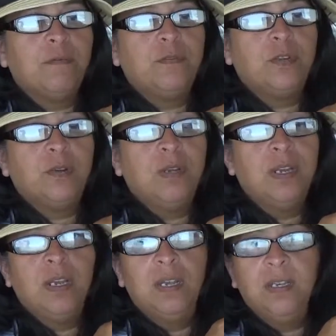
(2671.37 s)
for
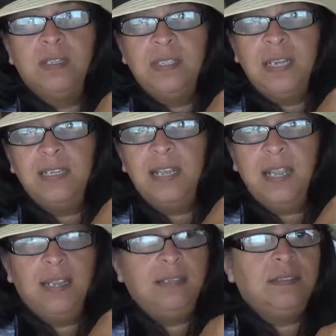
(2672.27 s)
10
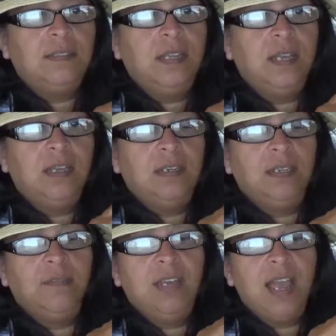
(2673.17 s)
days and
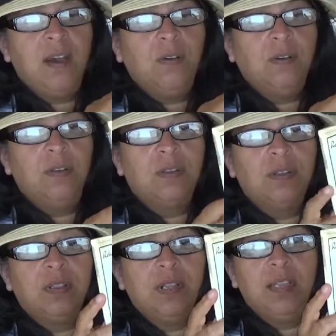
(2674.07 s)
giving out
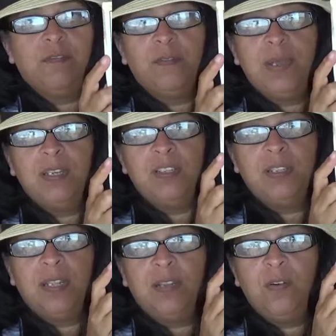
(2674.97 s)
the
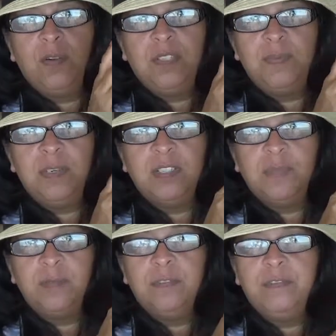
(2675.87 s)
information that the Holy Spirit's
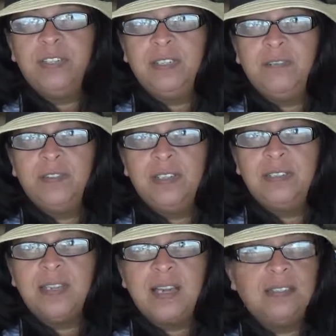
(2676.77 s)
been revealing for
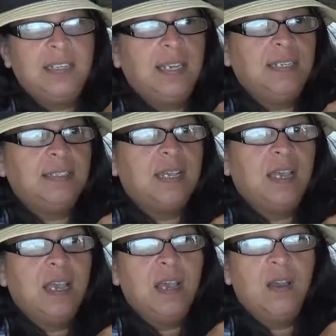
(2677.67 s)
these last days,
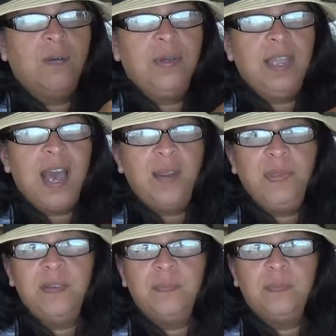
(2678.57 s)
we had
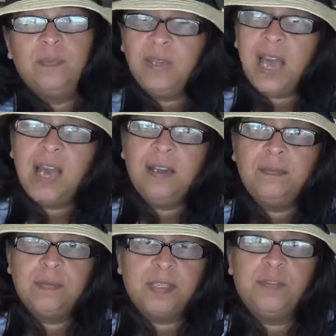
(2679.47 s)

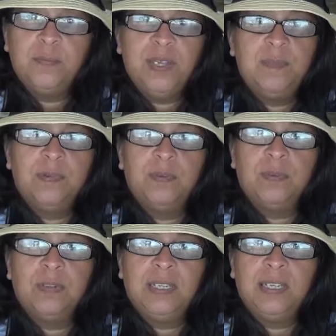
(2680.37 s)
several people
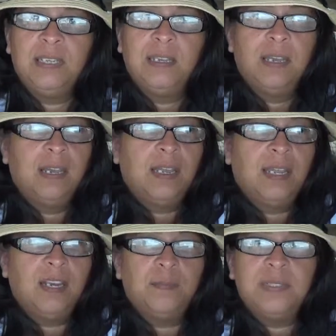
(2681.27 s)
really
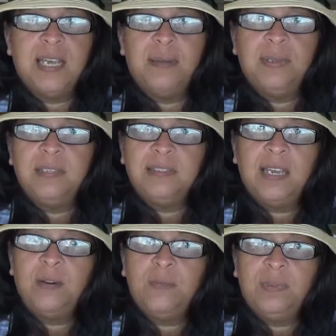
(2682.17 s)
get upset because
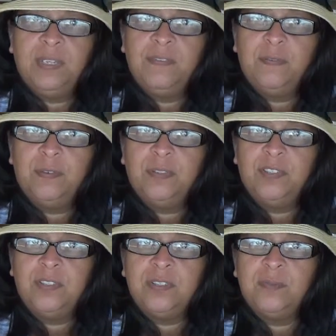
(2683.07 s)
they don't believe in
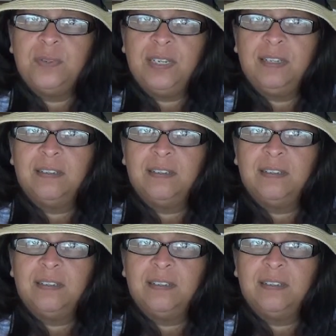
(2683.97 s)
religious liberty.